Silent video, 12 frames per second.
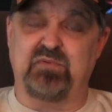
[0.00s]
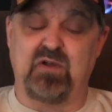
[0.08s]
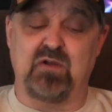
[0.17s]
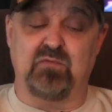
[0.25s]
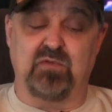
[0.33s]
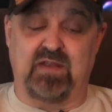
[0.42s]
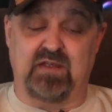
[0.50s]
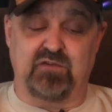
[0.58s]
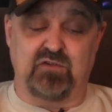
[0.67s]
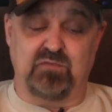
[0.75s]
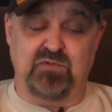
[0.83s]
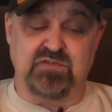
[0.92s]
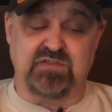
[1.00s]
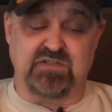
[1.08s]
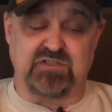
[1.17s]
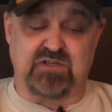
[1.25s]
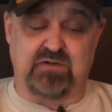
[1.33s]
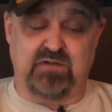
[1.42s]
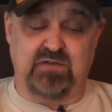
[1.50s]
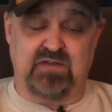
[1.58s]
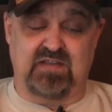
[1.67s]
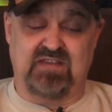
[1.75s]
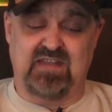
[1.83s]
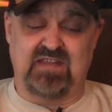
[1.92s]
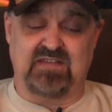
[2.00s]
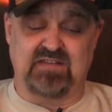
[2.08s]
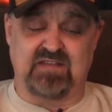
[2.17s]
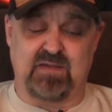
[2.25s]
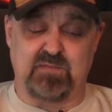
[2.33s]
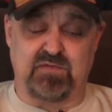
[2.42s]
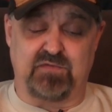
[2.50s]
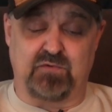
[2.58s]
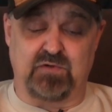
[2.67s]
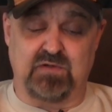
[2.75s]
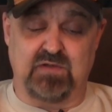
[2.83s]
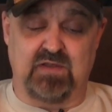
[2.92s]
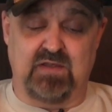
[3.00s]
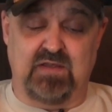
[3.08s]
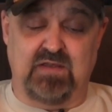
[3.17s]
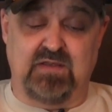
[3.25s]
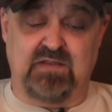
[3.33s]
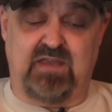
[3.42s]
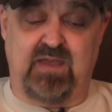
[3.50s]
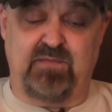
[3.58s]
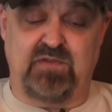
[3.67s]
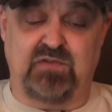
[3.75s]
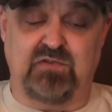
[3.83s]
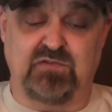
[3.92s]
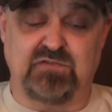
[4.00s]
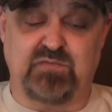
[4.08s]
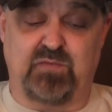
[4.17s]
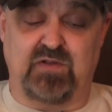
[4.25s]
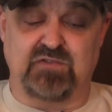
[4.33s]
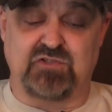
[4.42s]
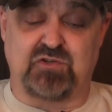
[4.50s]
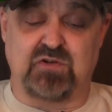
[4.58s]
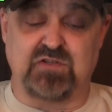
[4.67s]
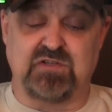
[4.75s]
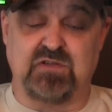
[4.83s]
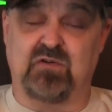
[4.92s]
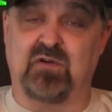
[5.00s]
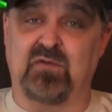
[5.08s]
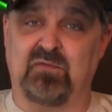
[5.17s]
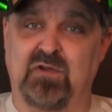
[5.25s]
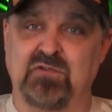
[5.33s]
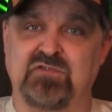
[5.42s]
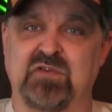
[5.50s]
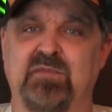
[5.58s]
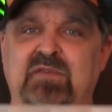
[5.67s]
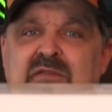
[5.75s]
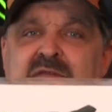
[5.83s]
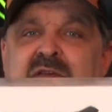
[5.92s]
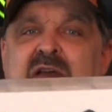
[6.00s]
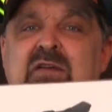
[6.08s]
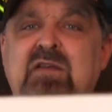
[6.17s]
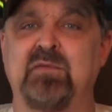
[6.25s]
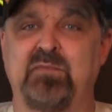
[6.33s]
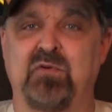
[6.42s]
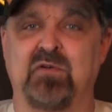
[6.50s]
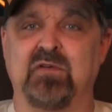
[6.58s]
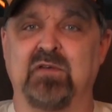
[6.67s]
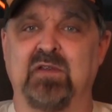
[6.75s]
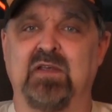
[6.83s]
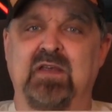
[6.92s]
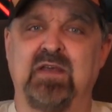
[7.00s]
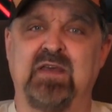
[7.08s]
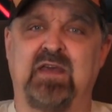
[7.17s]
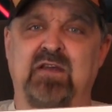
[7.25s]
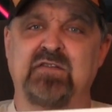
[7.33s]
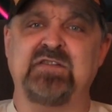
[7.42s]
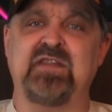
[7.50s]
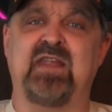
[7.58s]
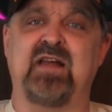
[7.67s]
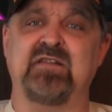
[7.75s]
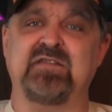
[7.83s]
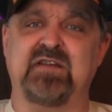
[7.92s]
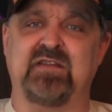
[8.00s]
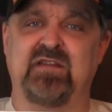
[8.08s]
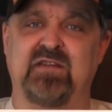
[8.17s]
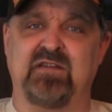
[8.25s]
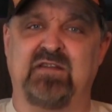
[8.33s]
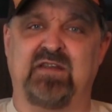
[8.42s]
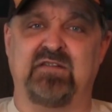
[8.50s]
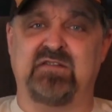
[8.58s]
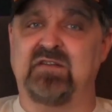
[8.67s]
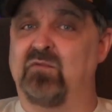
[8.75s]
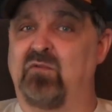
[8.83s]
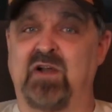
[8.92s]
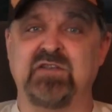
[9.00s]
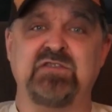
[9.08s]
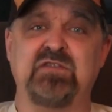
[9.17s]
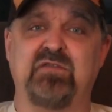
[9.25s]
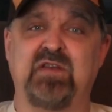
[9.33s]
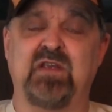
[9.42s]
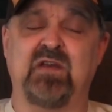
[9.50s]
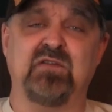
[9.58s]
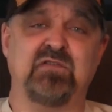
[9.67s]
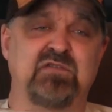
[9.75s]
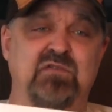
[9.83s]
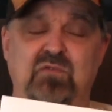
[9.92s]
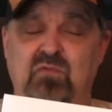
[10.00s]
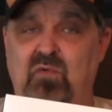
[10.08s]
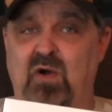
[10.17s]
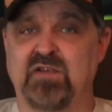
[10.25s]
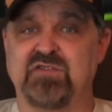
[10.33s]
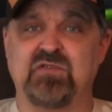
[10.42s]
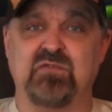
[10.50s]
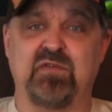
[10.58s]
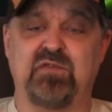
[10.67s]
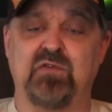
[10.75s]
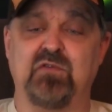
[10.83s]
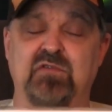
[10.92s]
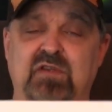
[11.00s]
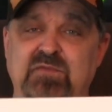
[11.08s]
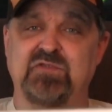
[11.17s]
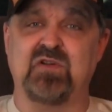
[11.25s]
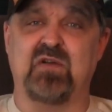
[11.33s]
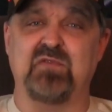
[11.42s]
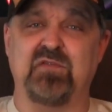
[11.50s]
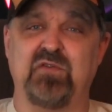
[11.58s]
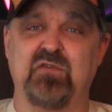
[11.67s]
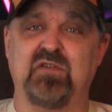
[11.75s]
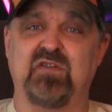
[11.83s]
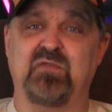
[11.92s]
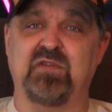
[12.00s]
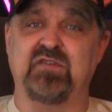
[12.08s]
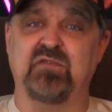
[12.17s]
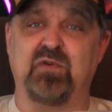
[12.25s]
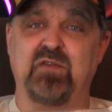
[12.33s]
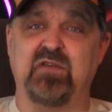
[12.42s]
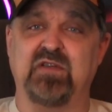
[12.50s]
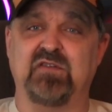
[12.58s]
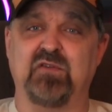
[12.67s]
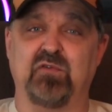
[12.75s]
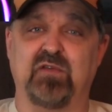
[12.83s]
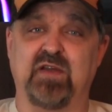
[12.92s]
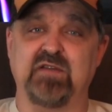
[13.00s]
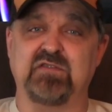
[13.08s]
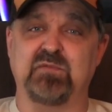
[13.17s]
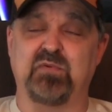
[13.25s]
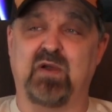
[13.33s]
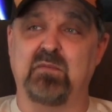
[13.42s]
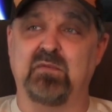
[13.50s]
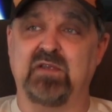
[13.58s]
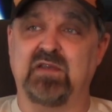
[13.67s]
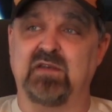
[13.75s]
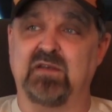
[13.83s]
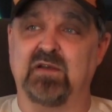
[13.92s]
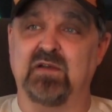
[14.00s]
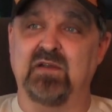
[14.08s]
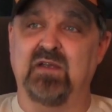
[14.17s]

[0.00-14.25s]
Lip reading: Pro will now do music sharing. I think it did that before. Can be used while charging on road trips. Very important. Here's the downside to the 10C. Watch the videos, watch the reviews. I'm sure I'll review this once the weather gets a little nicer, probably in